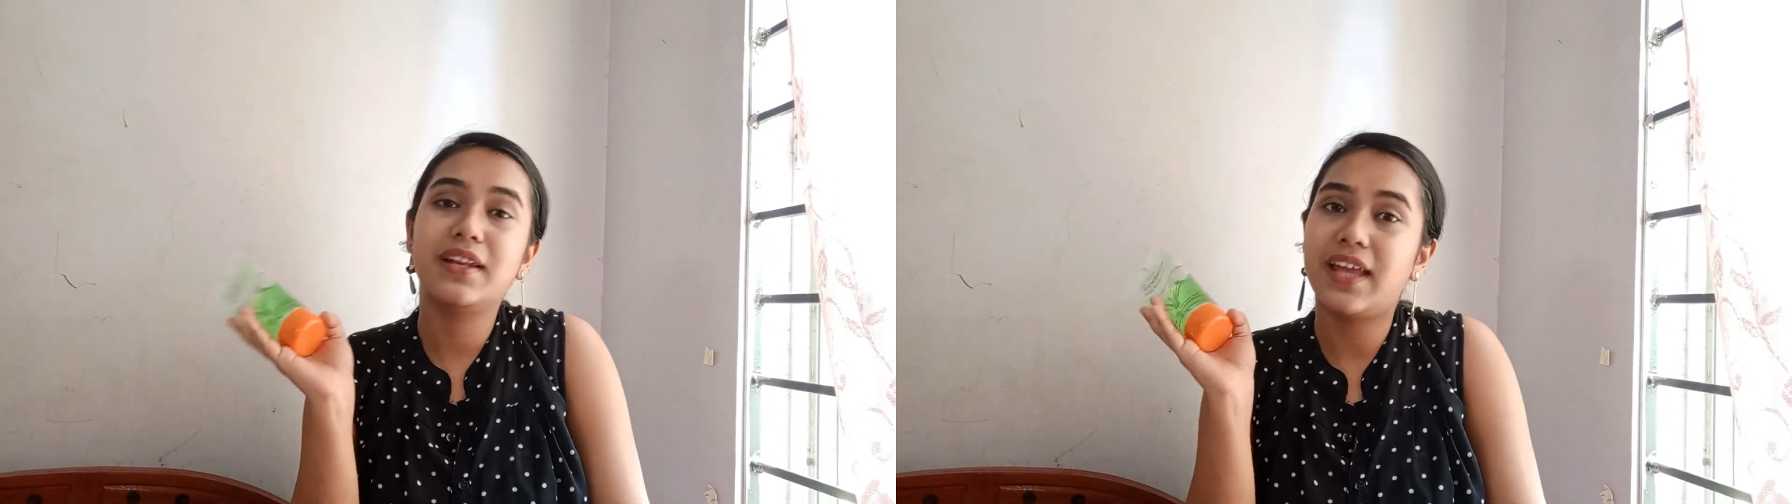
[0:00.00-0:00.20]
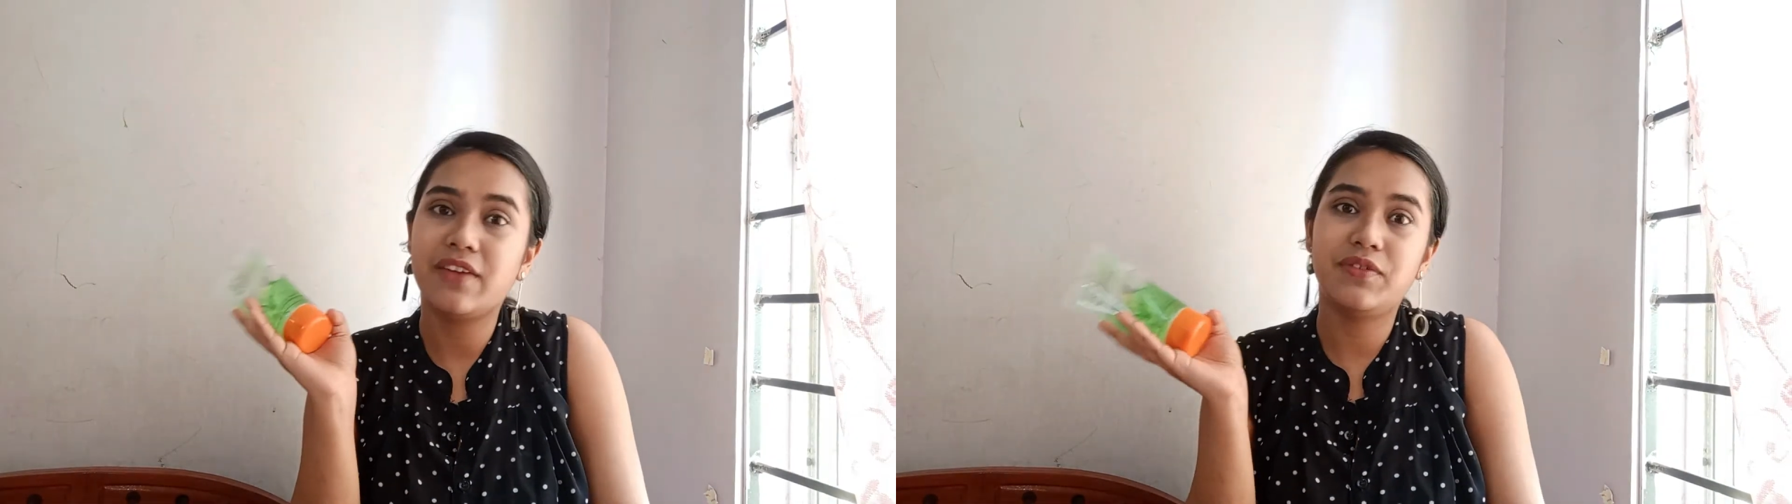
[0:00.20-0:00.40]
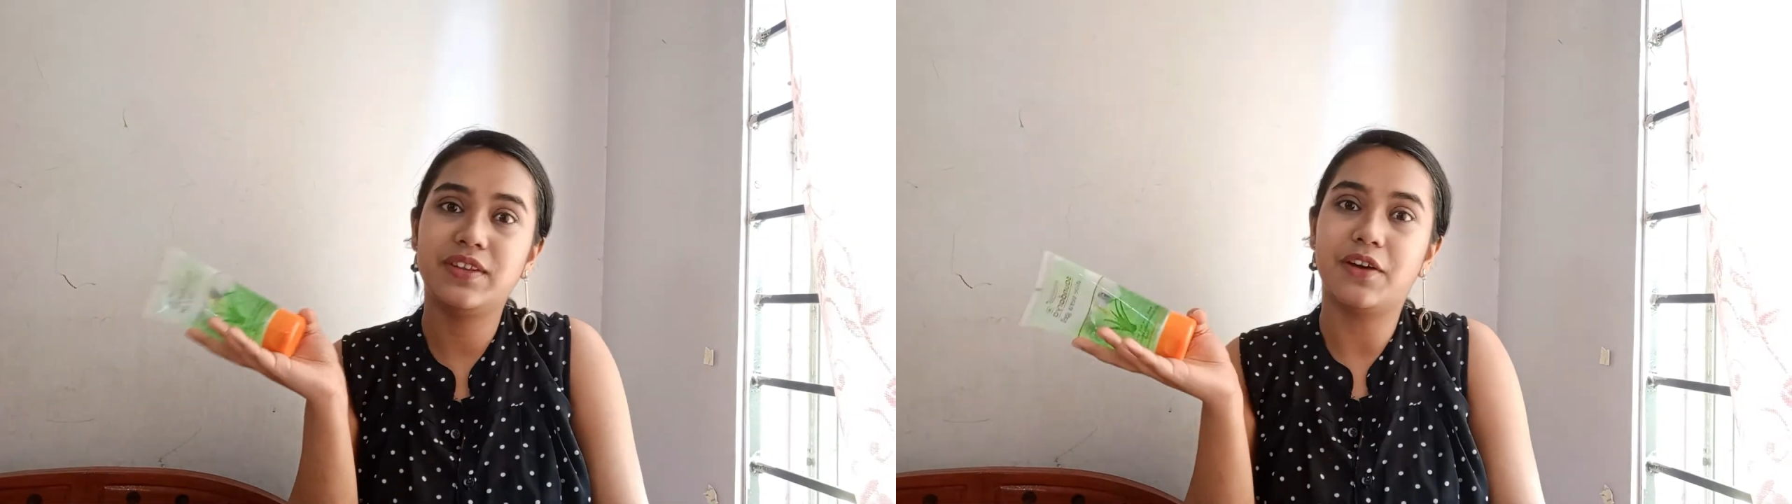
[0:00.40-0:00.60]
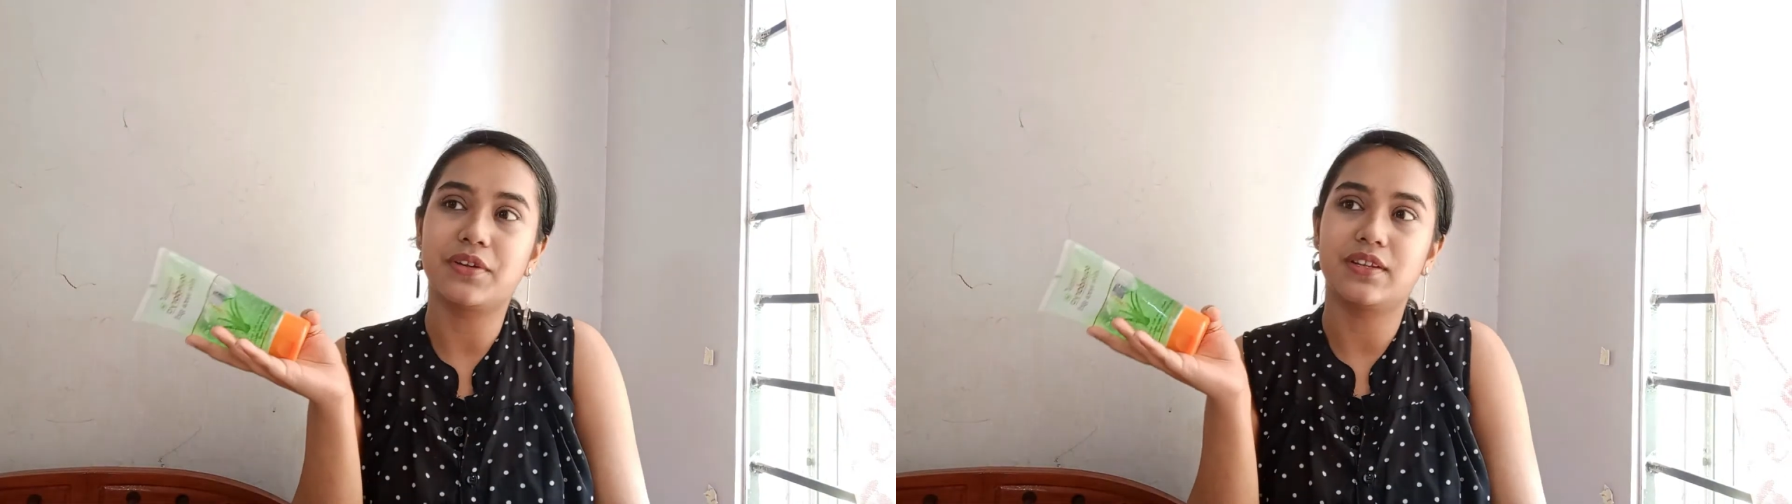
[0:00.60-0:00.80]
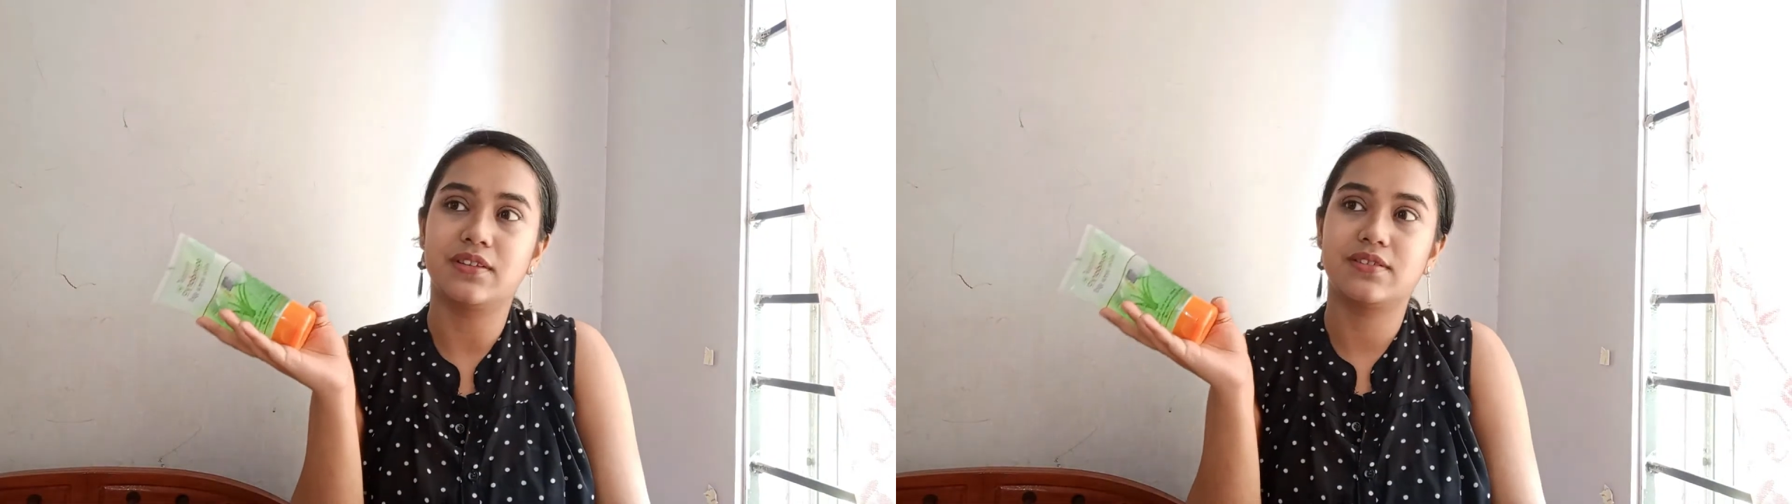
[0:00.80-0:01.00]
life
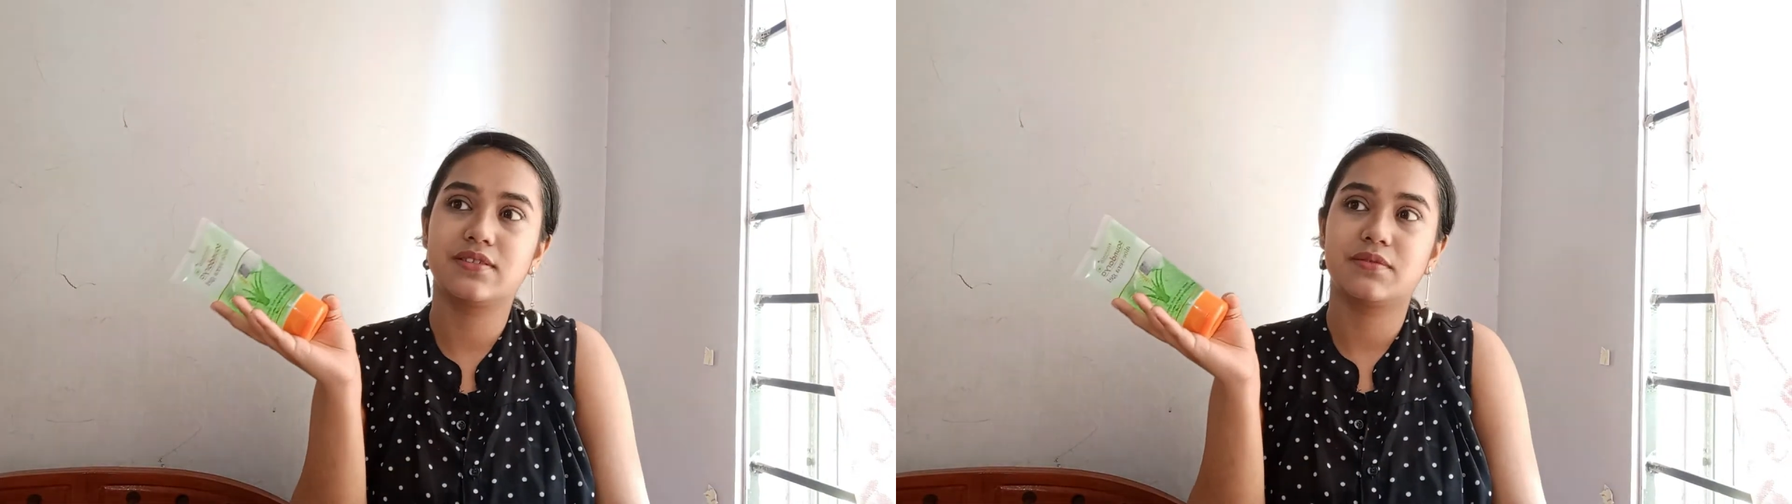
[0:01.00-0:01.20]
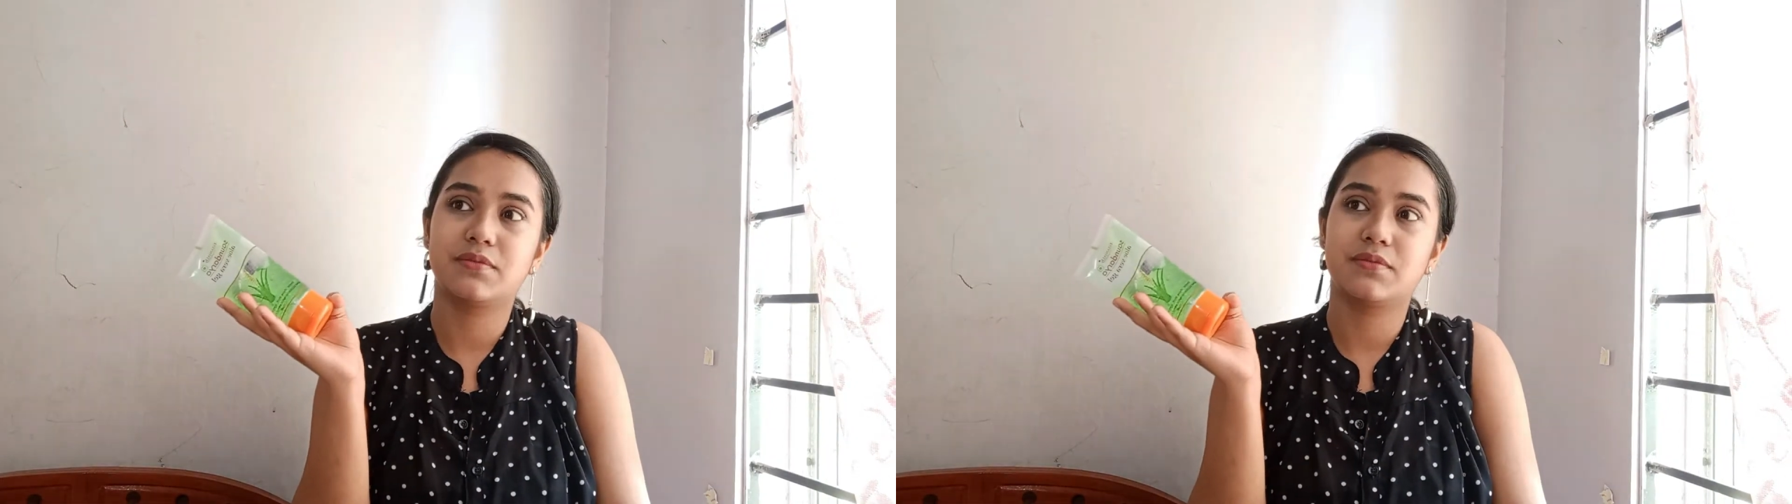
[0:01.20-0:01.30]
without this,